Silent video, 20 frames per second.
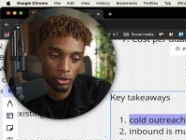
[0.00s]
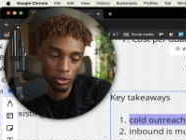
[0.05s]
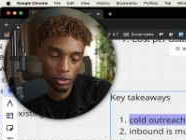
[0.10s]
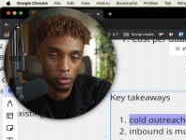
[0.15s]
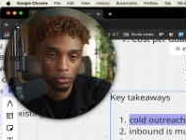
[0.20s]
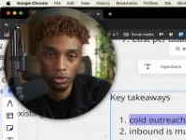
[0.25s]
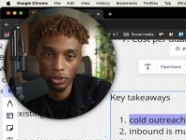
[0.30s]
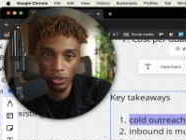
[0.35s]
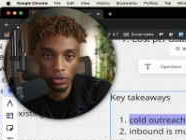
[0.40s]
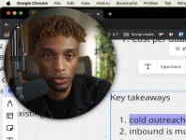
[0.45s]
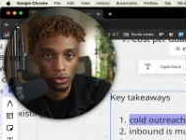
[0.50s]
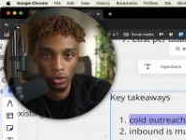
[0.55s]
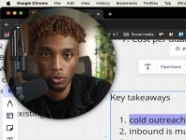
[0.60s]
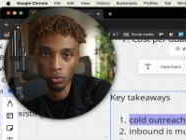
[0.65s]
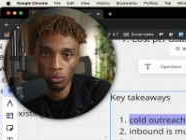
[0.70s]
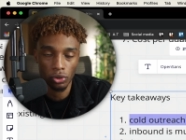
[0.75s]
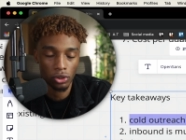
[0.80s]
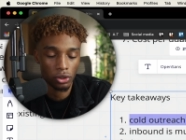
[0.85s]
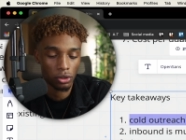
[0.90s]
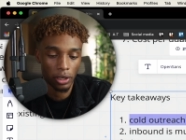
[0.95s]
you know, jinx touch
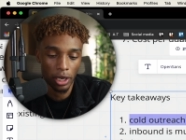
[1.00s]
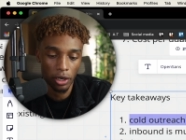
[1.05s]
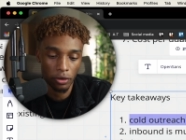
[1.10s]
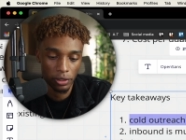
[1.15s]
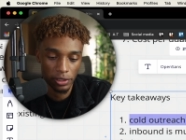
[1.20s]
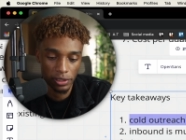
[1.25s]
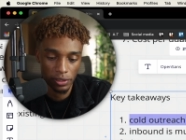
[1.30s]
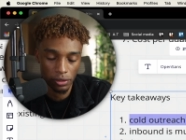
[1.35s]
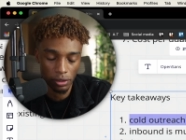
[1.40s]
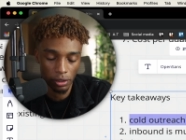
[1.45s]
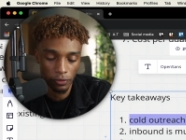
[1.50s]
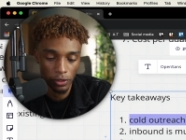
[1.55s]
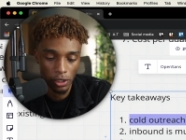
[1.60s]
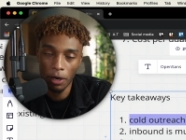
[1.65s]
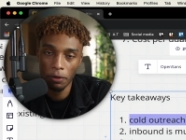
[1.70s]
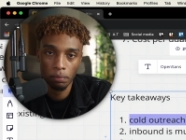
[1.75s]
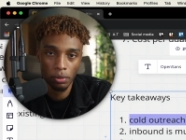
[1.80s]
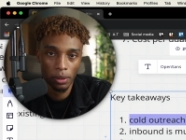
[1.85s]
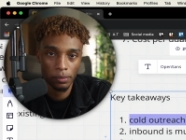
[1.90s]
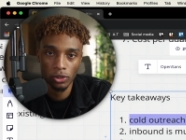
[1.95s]
wood and all that crazy stuff, I
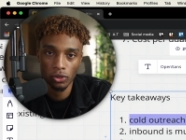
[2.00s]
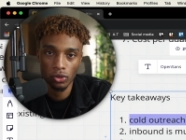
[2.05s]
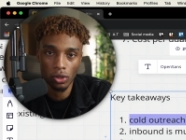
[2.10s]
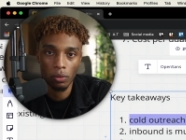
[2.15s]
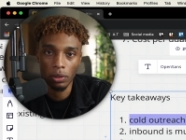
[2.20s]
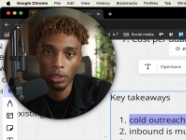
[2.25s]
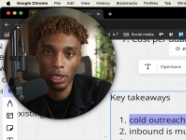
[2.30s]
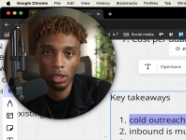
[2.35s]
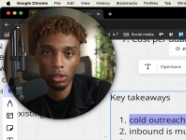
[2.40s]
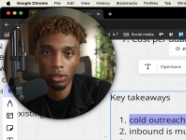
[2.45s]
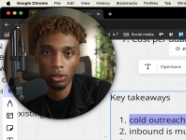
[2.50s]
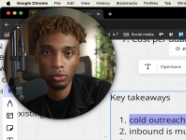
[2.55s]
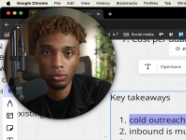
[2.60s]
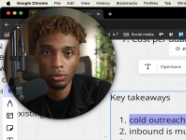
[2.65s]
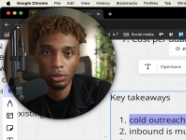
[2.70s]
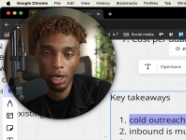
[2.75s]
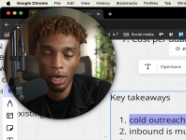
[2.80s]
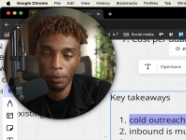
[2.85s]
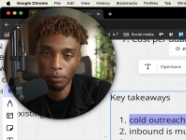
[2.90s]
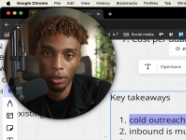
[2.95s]
would probably just go and get a
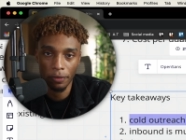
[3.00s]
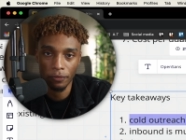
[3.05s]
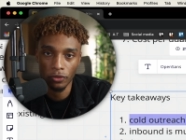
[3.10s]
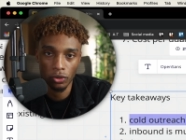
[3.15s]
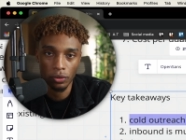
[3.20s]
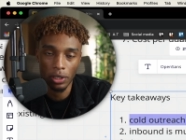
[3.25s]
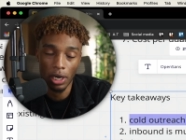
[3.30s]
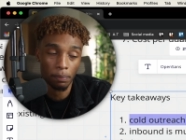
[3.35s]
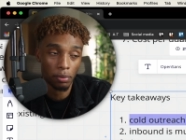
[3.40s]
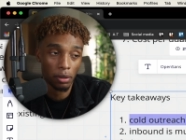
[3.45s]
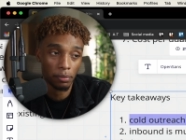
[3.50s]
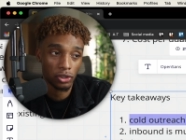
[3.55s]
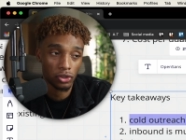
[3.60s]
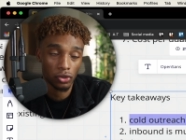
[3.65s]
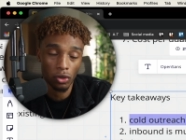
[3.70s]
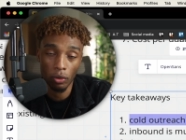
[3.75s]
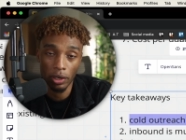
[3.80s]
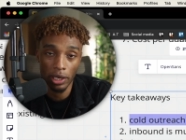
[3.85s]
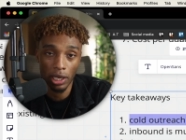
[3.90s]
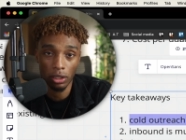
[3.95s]
loan. I'm not even joking. I'd probably just
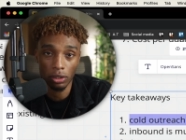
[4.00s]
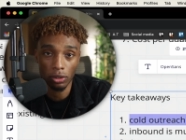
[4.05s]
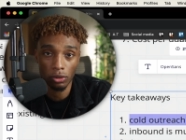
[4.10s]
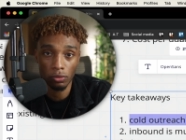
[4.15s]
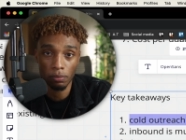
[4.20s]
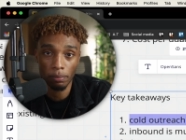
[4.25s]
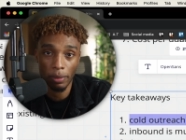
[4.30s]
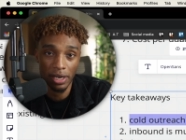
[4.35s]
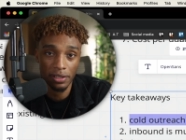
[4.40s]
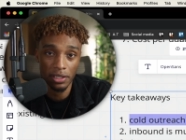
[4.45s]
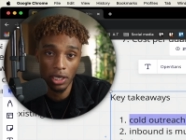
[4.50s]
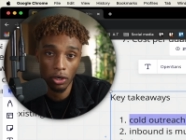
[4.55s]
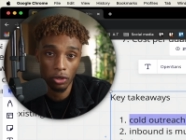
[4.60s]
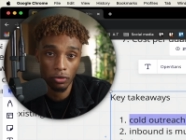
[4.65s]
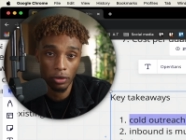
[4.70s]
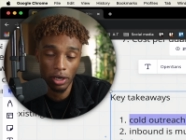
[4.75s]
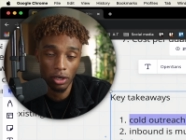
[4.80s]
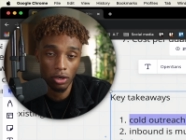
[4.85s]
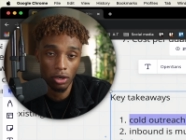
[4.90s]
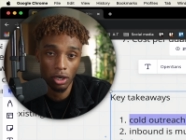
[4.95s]
go and get a loan, max out a
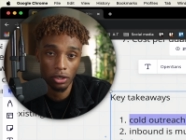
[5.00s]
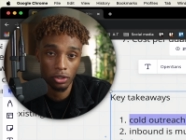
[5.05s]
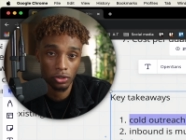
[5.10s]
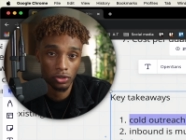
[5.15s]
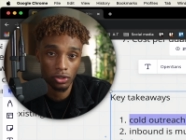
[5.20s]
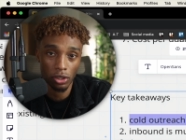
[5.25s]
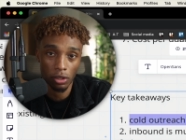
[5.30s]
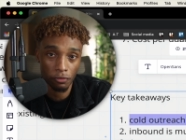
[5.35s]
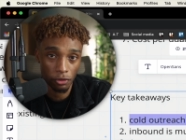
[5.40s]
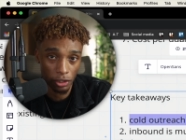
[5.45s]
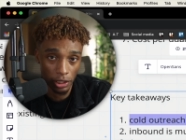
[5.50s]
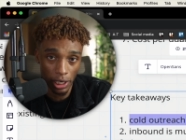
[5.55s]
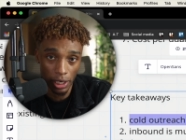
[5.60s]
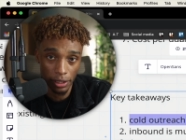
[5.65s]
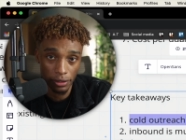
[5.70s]
credit card, and just start running